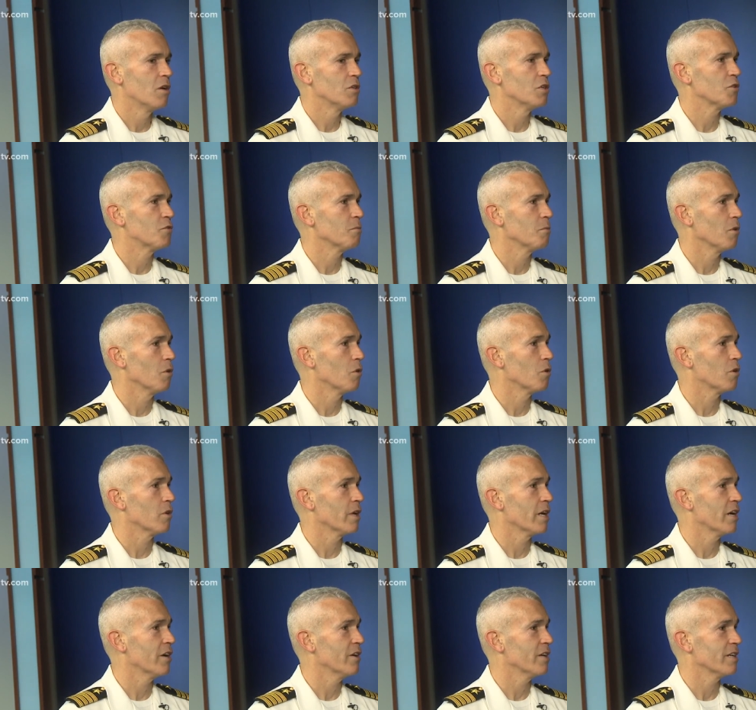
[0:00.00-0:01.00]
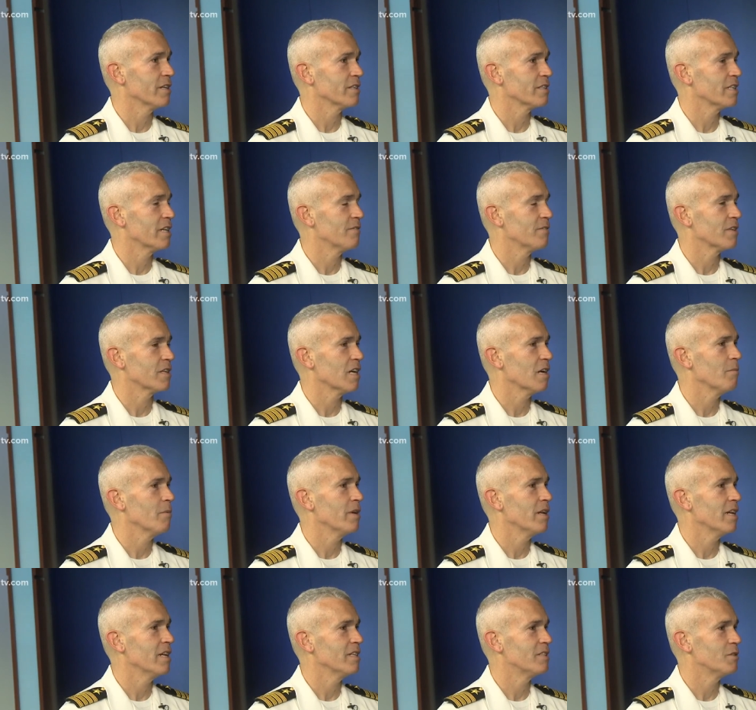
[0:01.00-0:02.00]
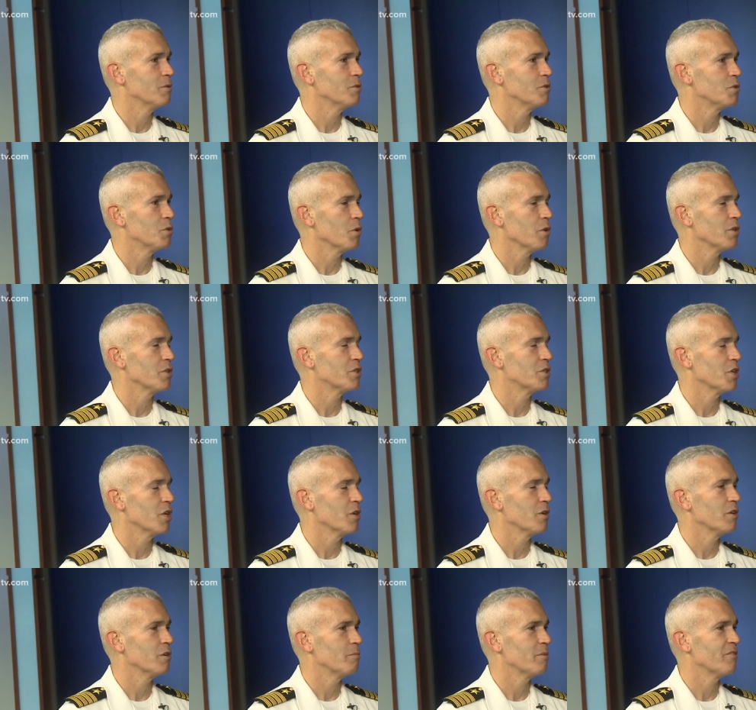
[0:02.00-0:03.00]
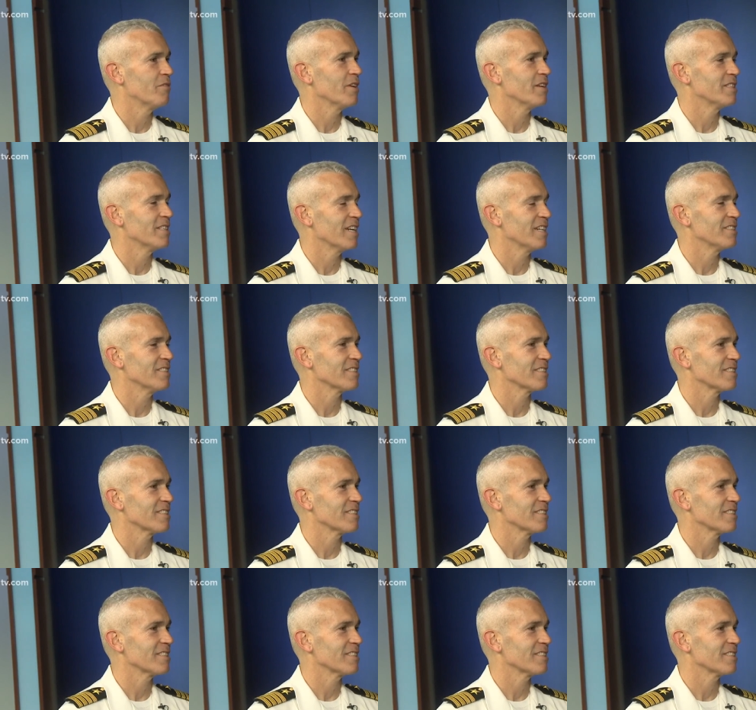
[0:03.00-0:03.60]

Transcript: just from the local area even coming in to enjoy the show. It'll be fantastic.